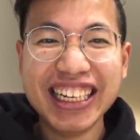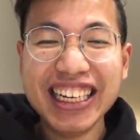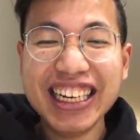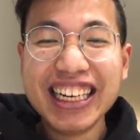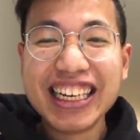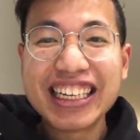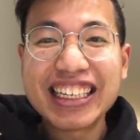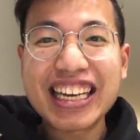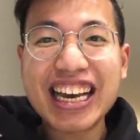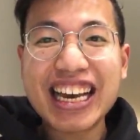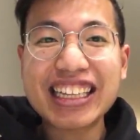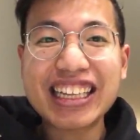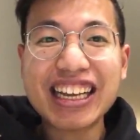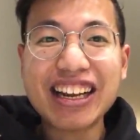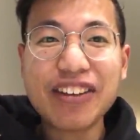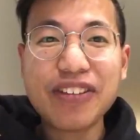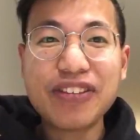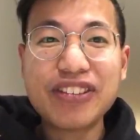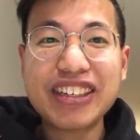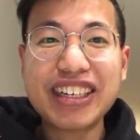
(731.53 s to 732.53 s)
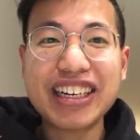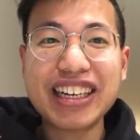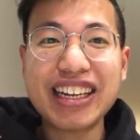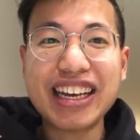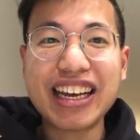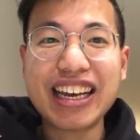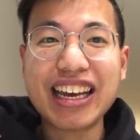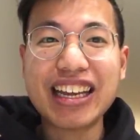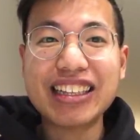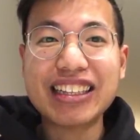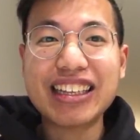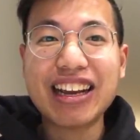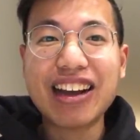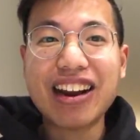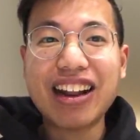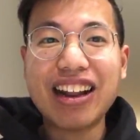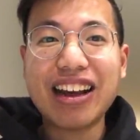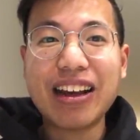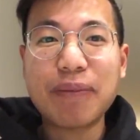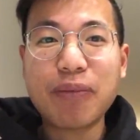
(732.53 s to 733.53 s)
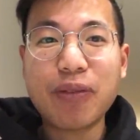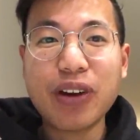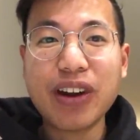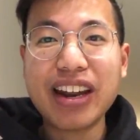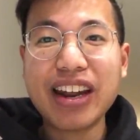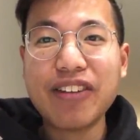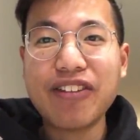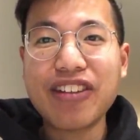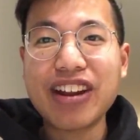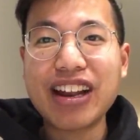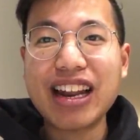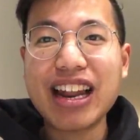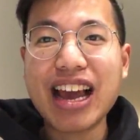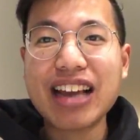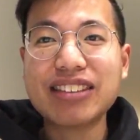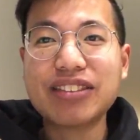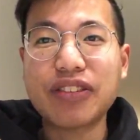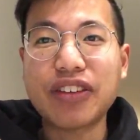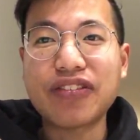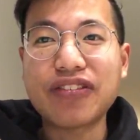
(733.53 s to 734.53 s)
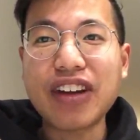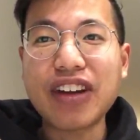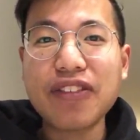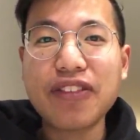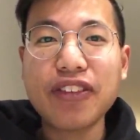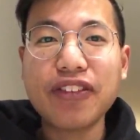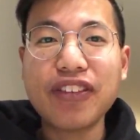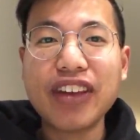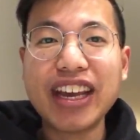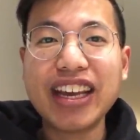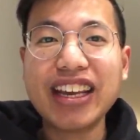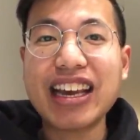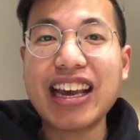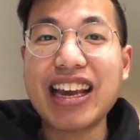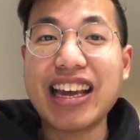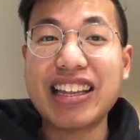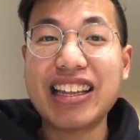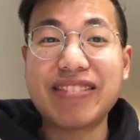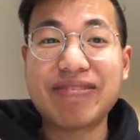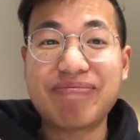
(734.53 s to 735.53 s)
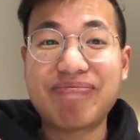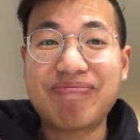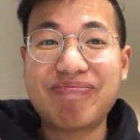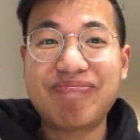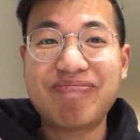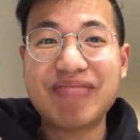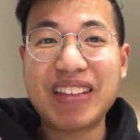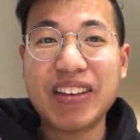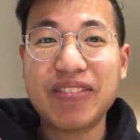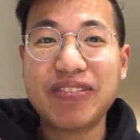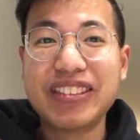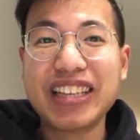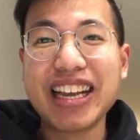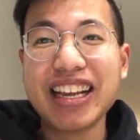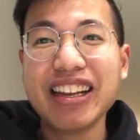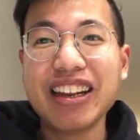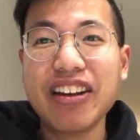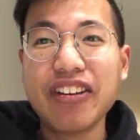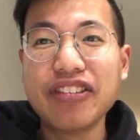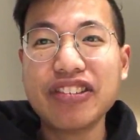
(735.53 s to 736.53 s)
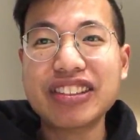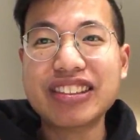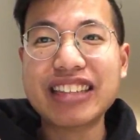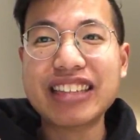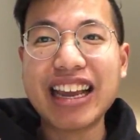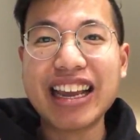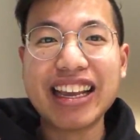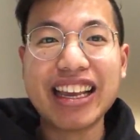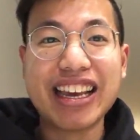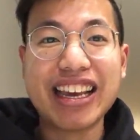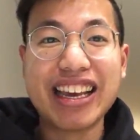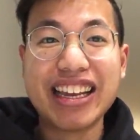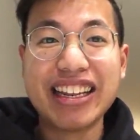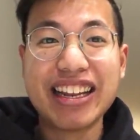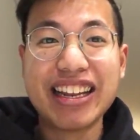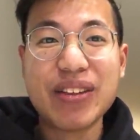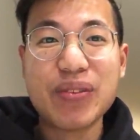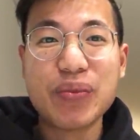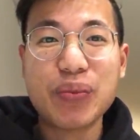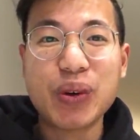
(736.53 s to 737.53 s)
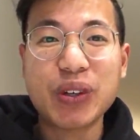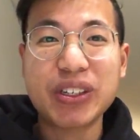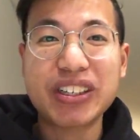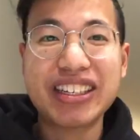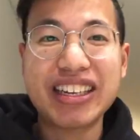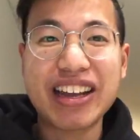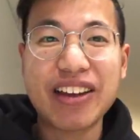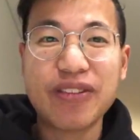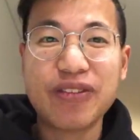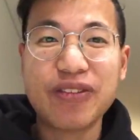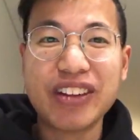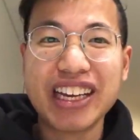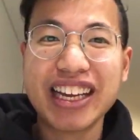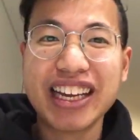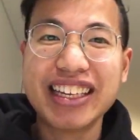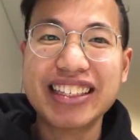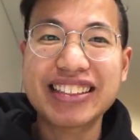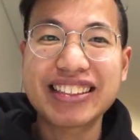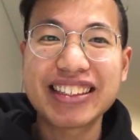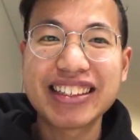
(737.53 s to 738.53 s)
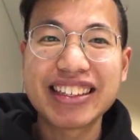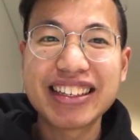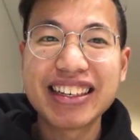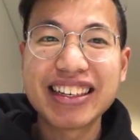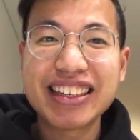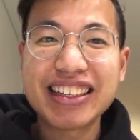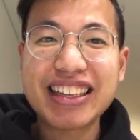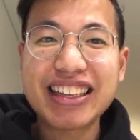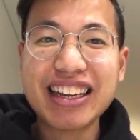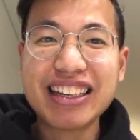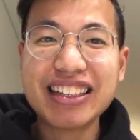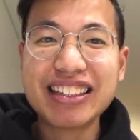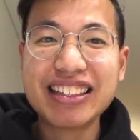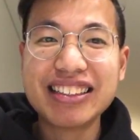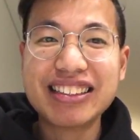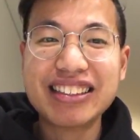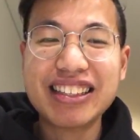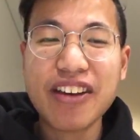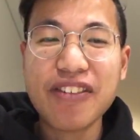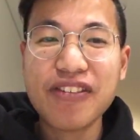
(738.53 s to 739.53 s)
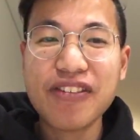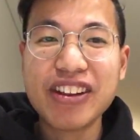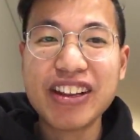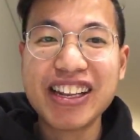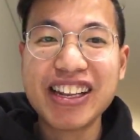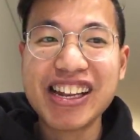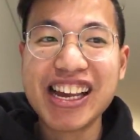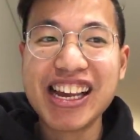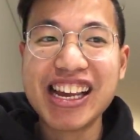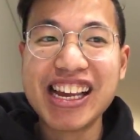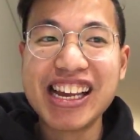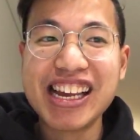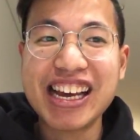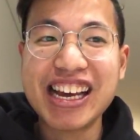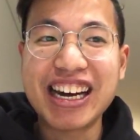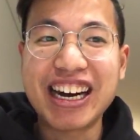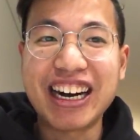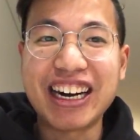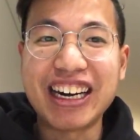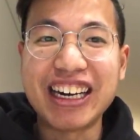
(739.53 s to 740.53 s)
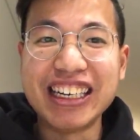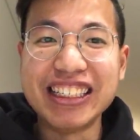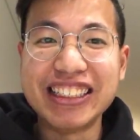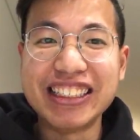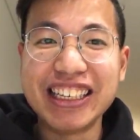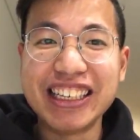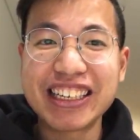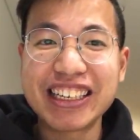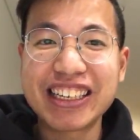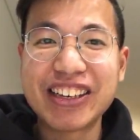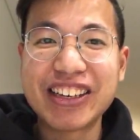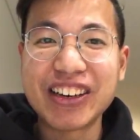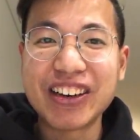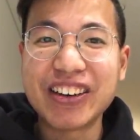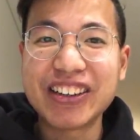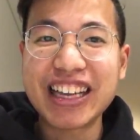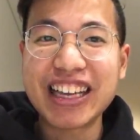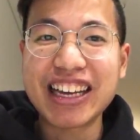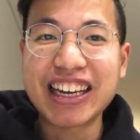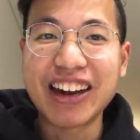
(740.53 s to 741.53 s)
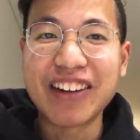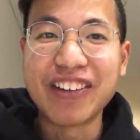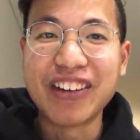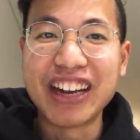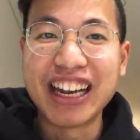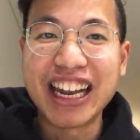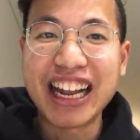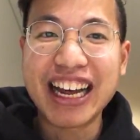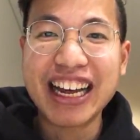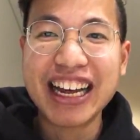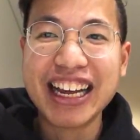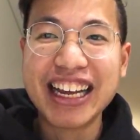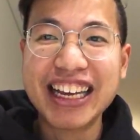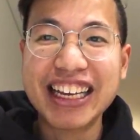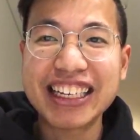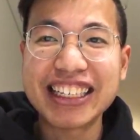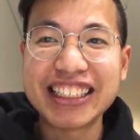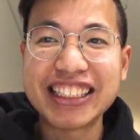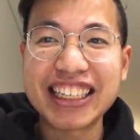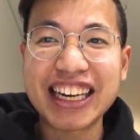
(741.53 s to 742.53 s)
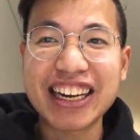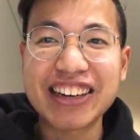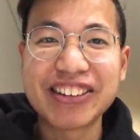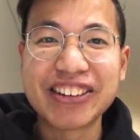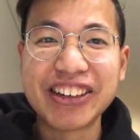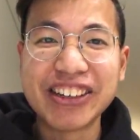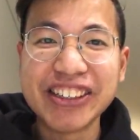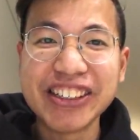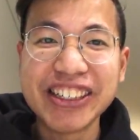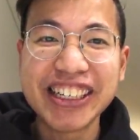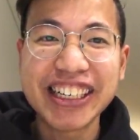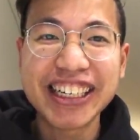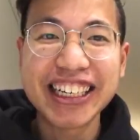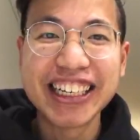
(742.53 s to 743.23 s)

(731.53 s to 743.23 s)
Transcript: Yeah, they love chilling and they are like pretty relaxed with everything. And if they love staying in and watch Netflix, that is definitely a girl that I would like in general.